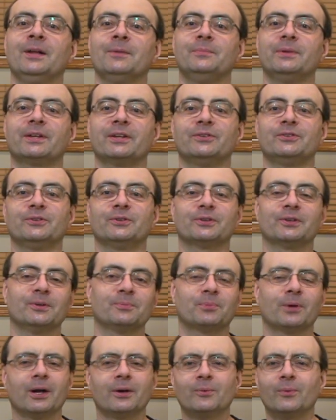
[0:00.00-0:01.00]
because you're going to
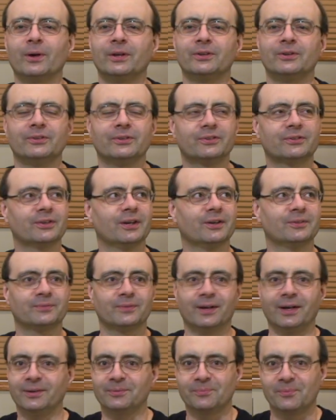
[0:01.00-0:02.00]
probably wonder to yourself,
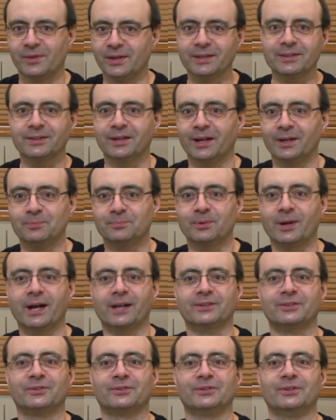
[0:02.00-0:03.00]
I think I
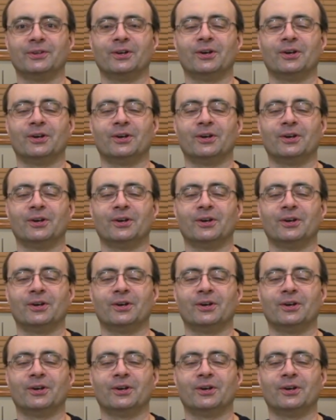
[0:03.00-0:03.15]
practice in